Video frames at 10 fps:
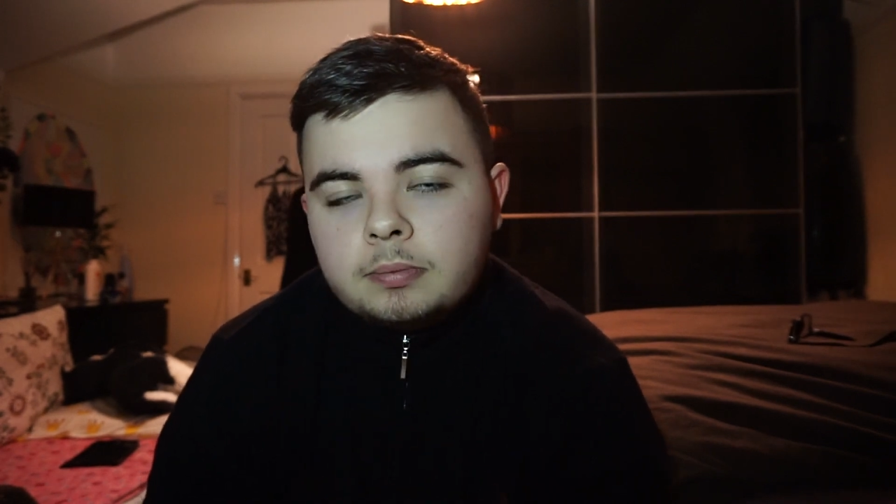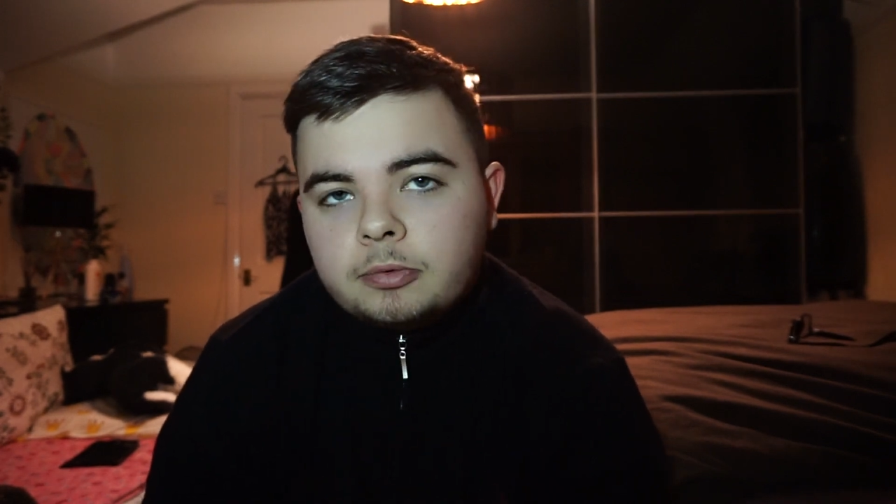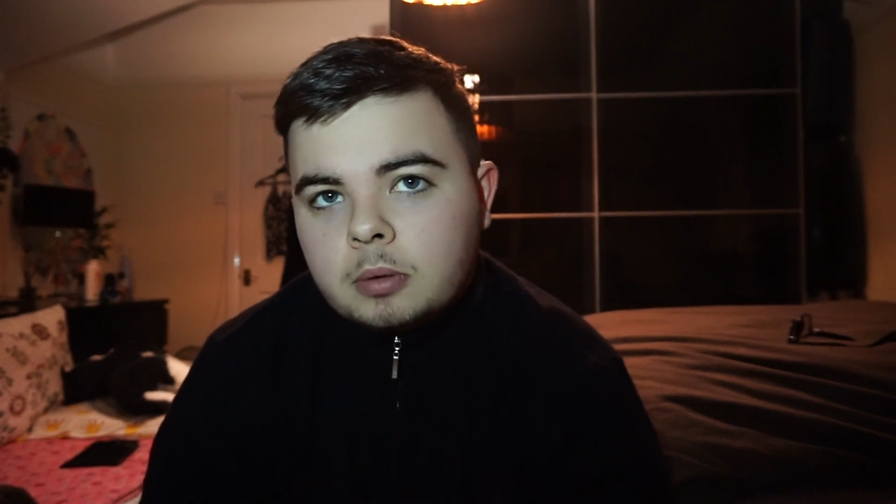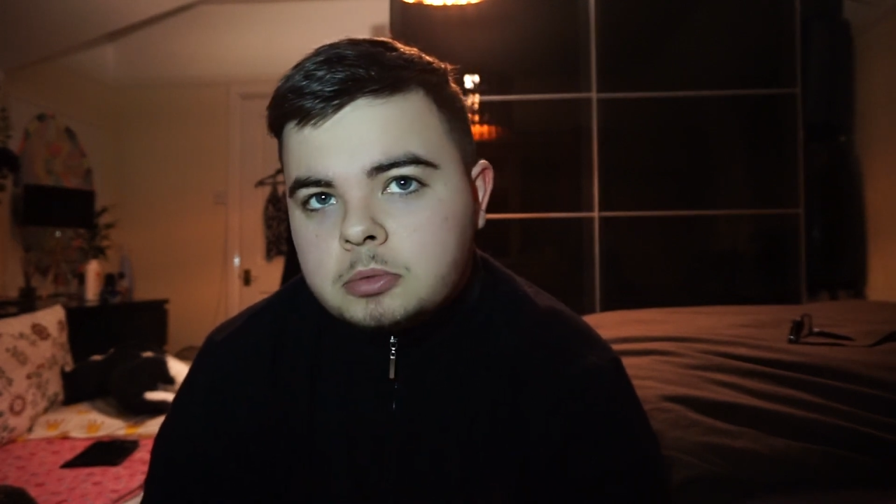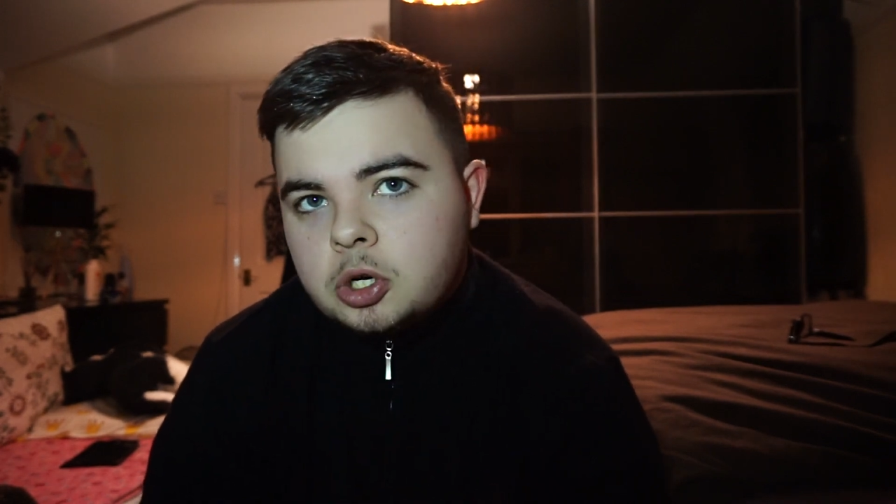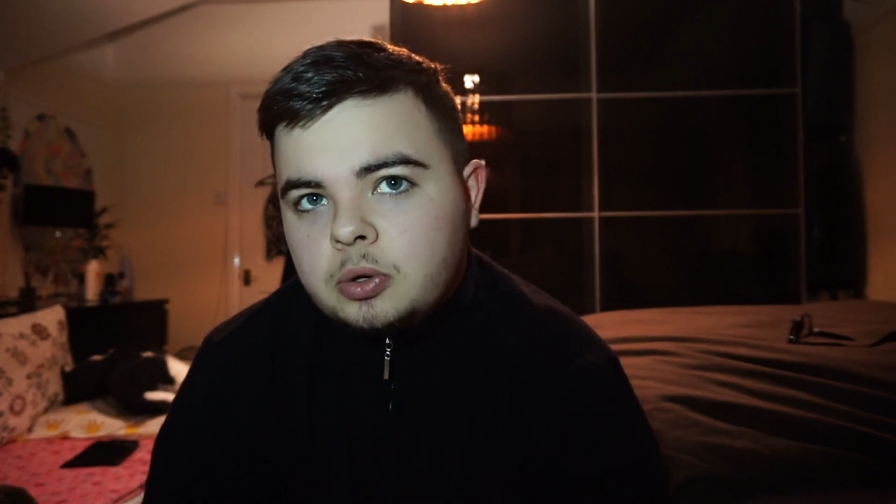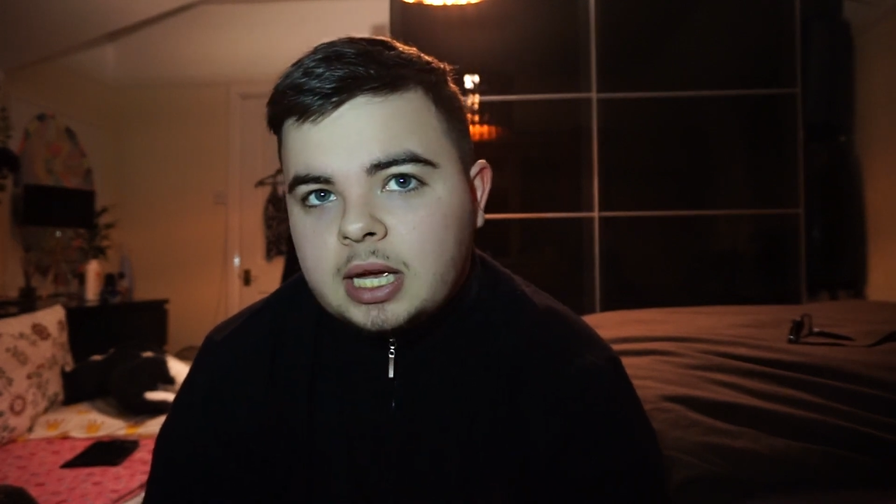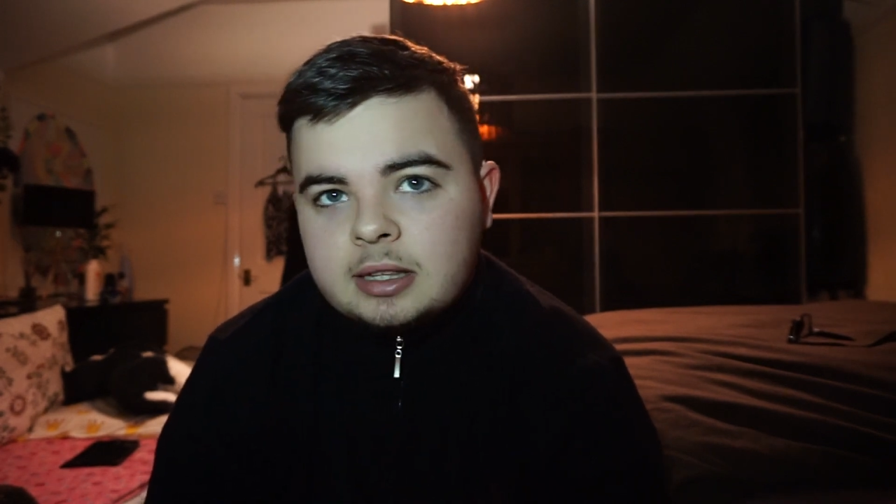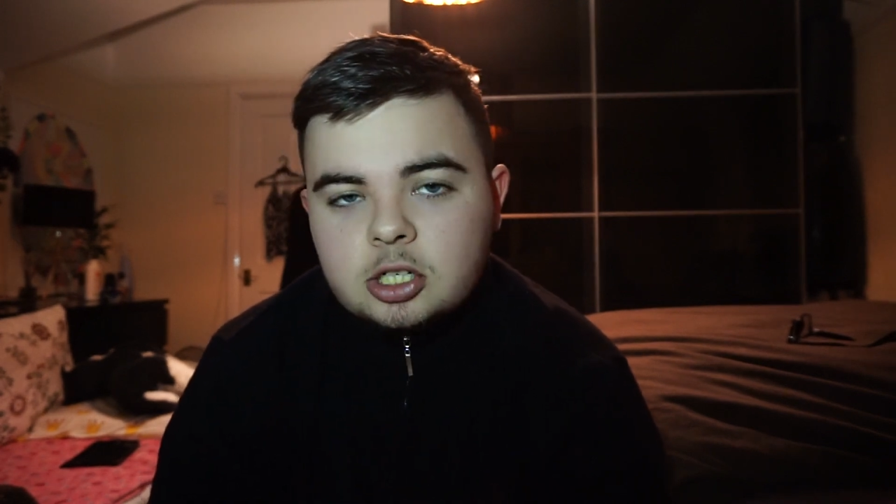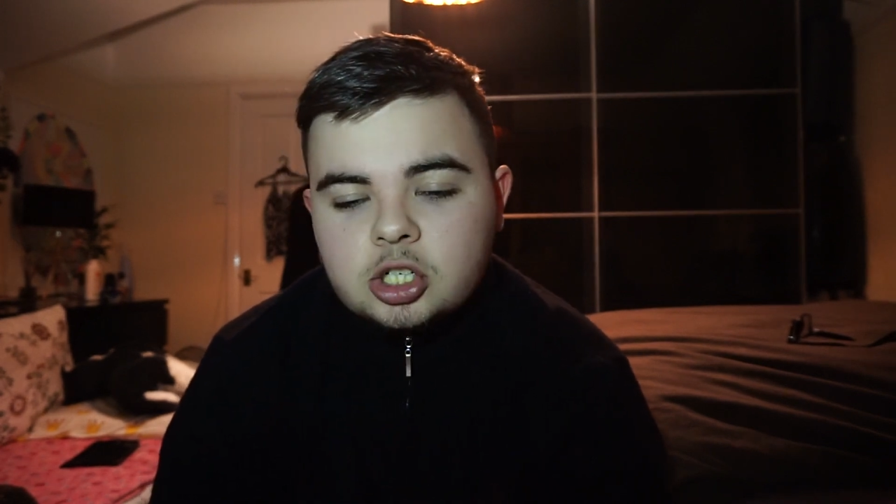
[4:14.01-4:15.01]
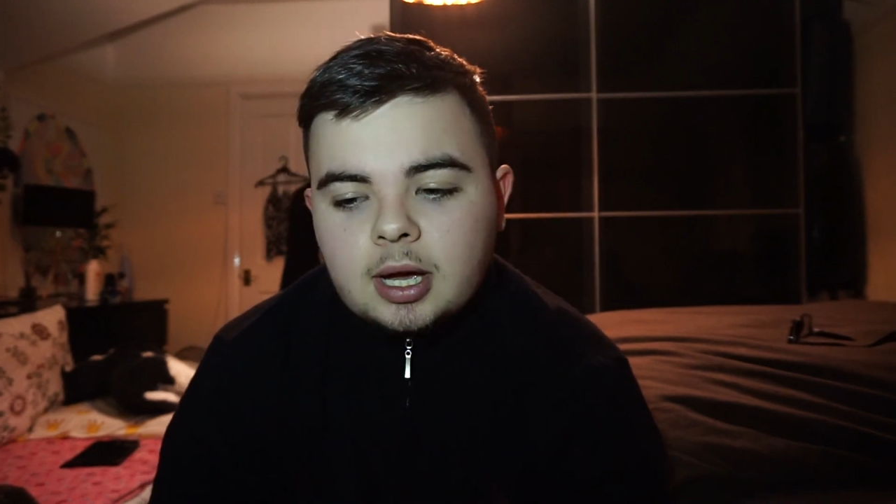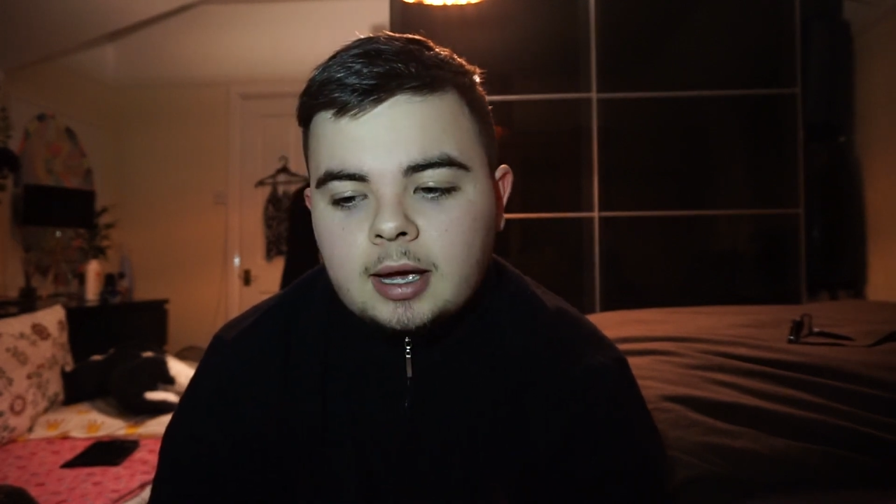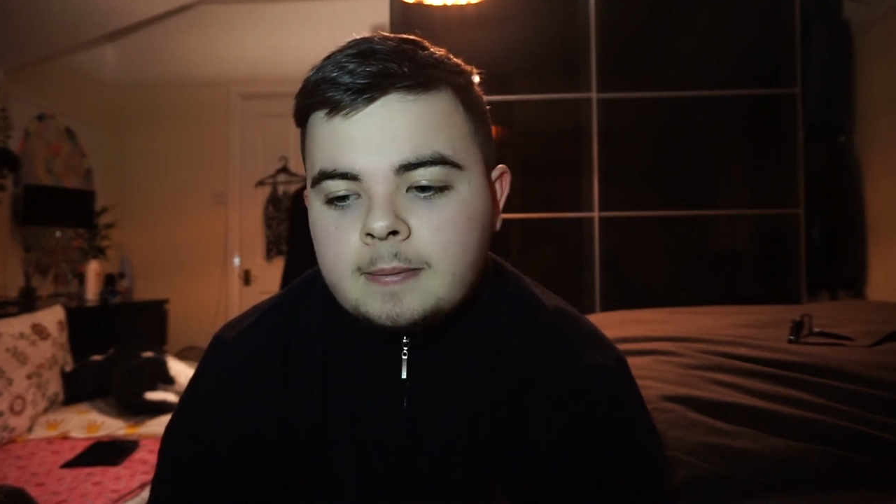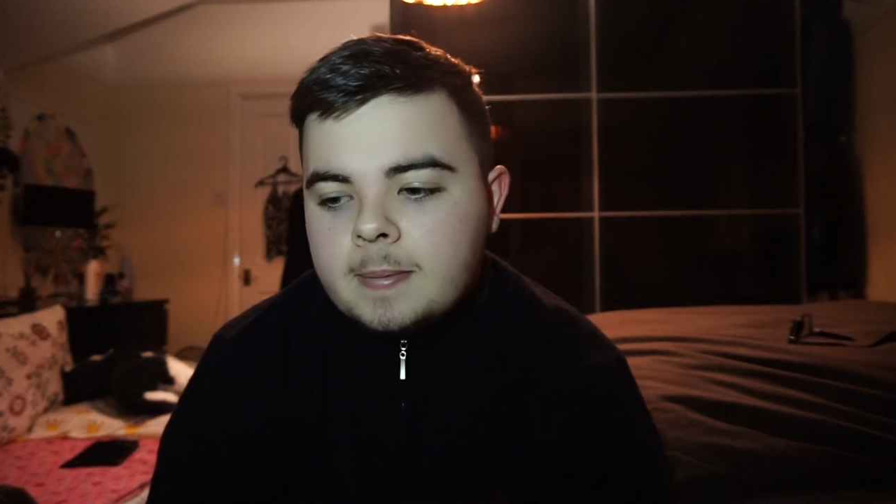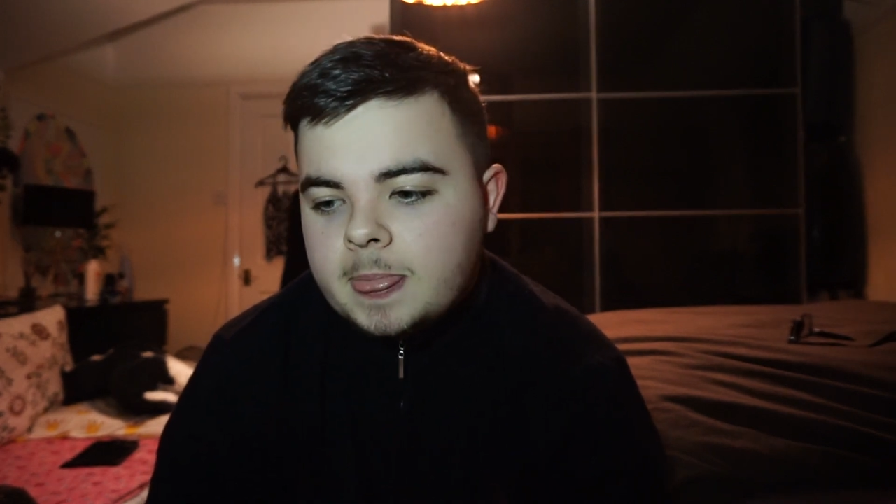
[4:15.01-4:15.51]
from Duke into Shay,